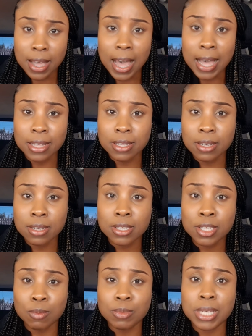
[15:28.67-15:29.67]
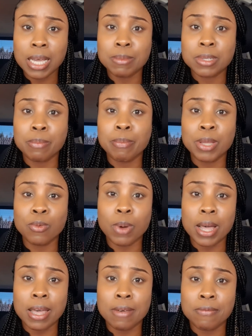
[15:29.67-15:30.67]
and sometimes the
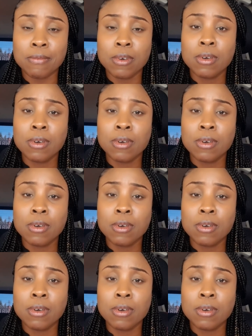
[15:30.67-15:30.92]
midwife